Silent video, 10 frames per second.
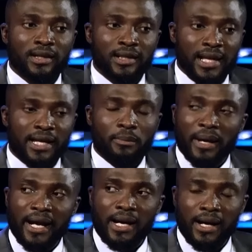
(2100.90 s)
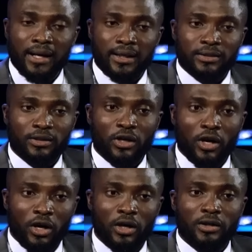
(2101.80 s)
Lake Baikal
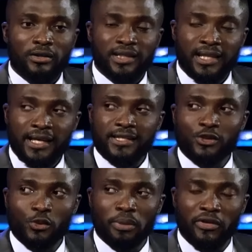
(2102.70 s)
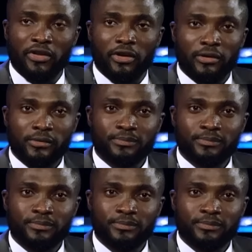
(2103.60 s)
or Lake Superior?